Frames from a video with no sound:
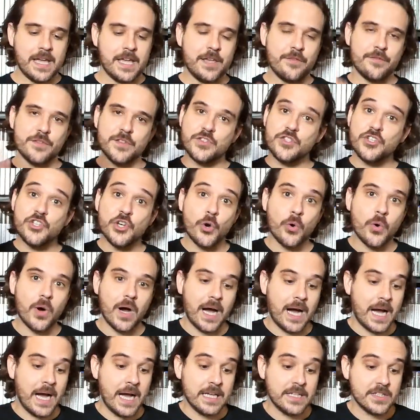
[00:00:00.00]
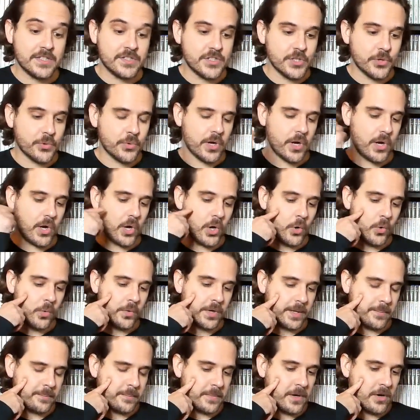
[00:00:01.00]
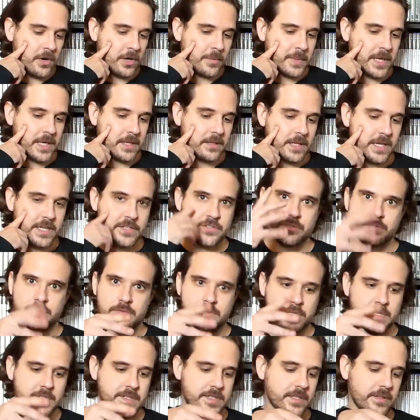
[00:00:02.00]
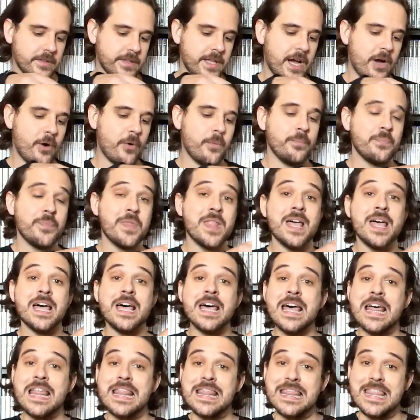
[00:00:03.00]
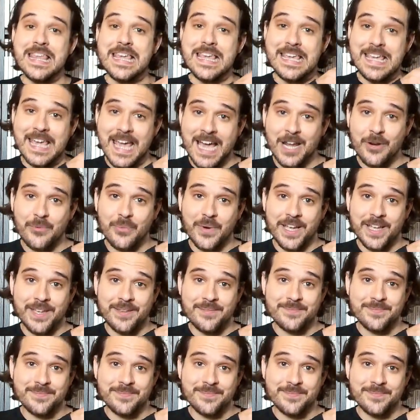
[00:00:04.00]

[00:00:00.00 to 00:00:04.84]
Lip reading: even though I don't own them on my collection until now. The Getaway.